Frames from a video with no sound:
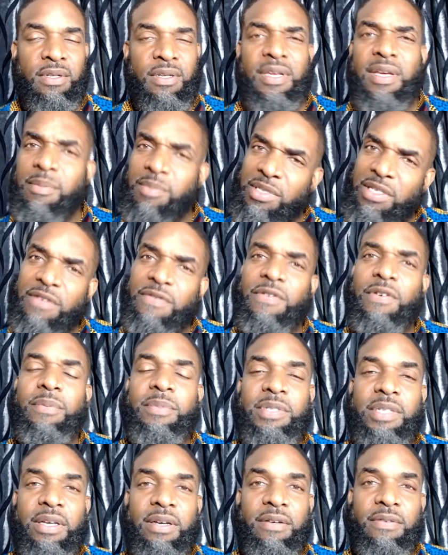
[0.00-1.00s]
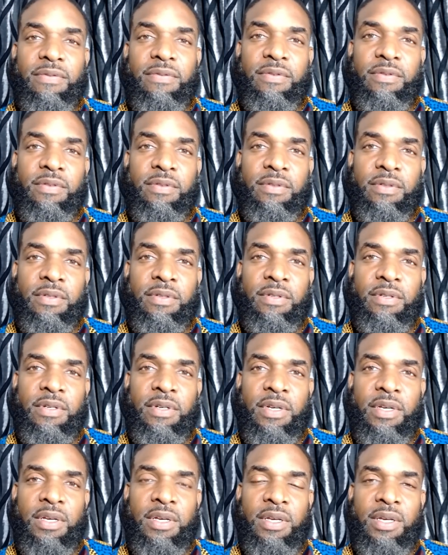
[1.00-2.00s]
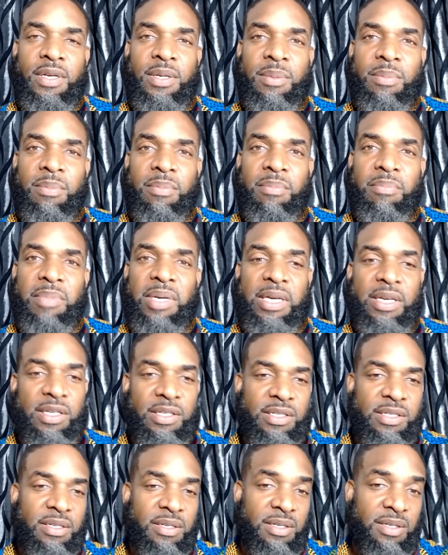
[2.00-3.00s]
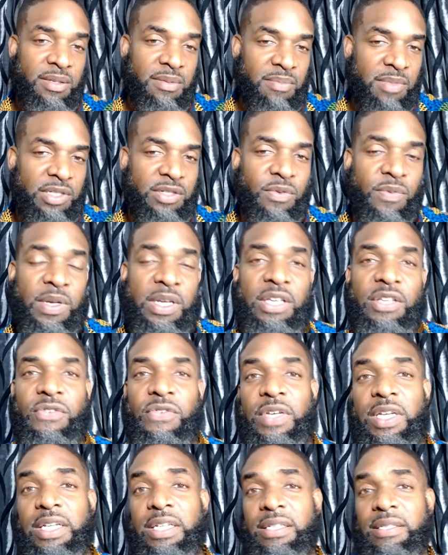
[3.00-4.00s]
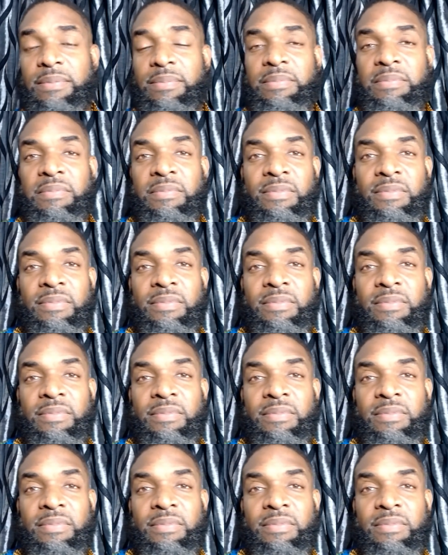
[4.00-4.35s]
to come see for himself. Because much of what he's feeling